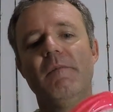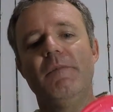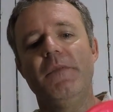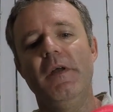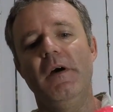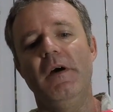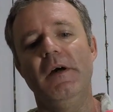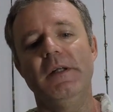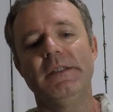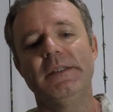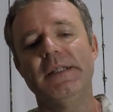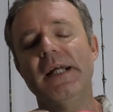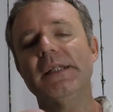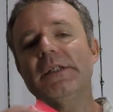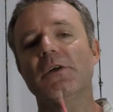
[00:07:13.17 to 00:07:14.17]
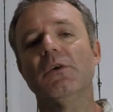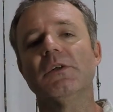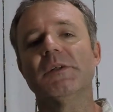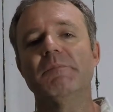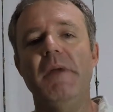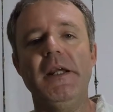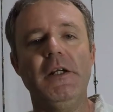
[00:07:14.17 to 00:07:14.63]
The
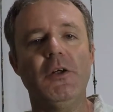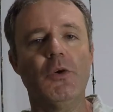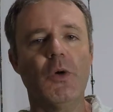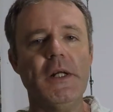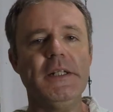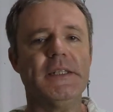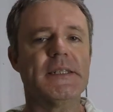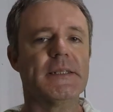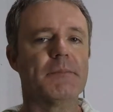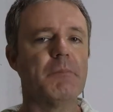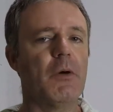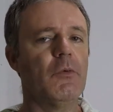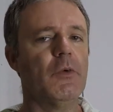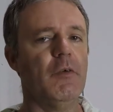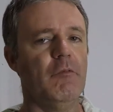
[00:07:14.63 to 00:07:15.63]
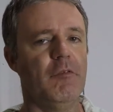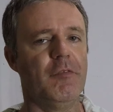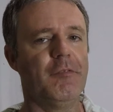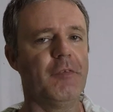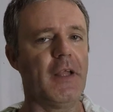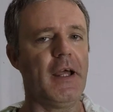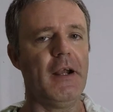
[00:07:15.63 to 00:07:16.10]
tentacles make great smoke and
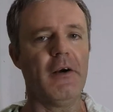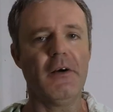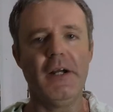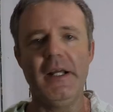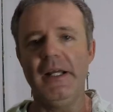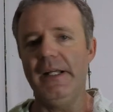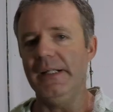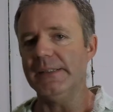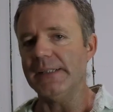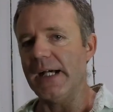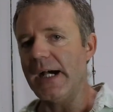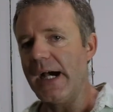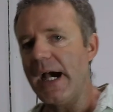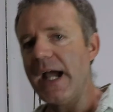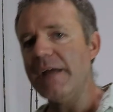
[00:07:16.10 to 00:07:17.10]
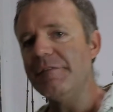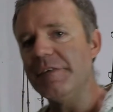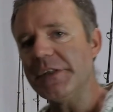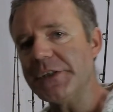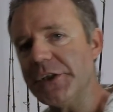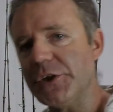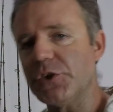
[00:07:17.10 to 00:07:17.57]
flare. It's a high
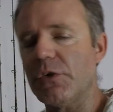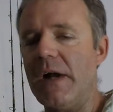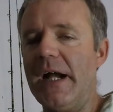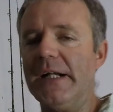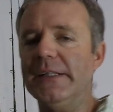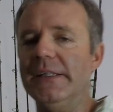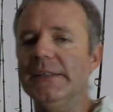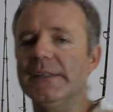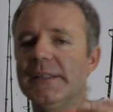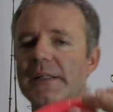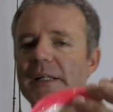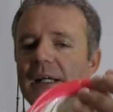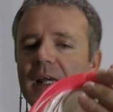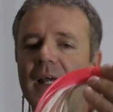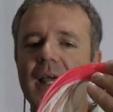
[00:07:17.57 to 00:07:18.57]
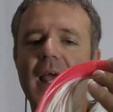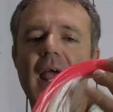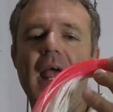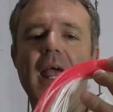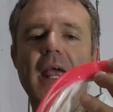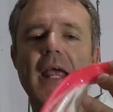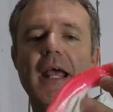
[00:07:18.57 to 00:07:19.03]
fish attractant,
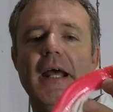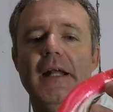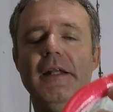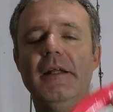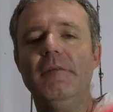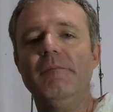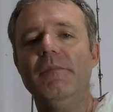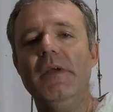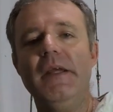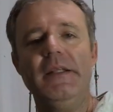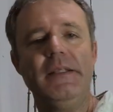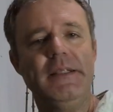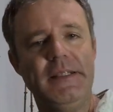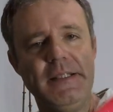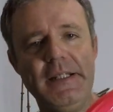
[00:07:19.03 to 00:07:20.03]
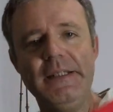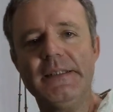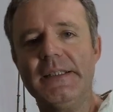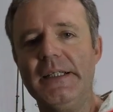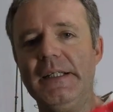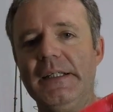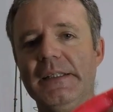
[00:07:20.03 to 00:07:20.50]
and
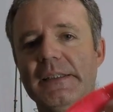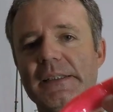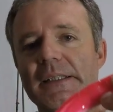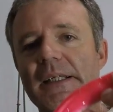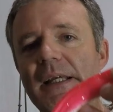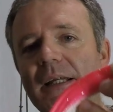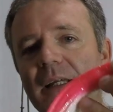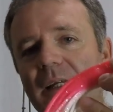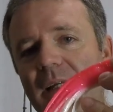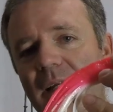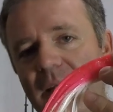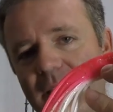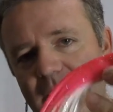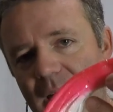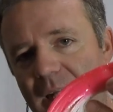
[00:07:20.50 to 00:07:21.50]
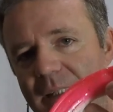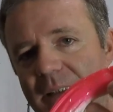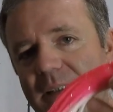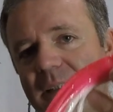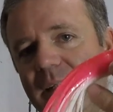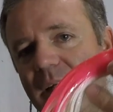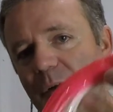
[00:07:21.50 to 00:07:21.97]
these things
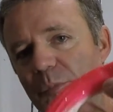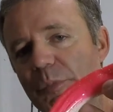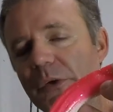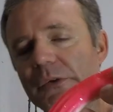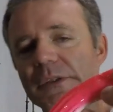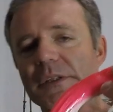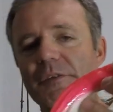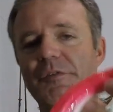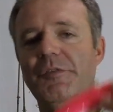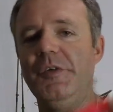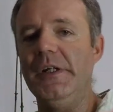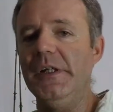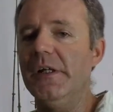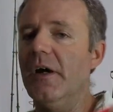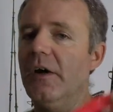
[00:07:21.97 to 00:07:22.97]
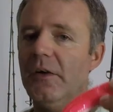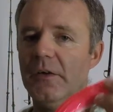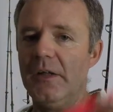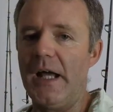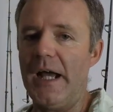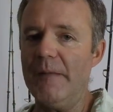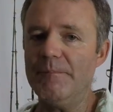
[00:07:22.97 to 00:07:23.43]
entice the impulse to feed a
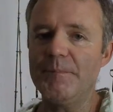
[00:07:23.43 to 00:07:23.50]
lot.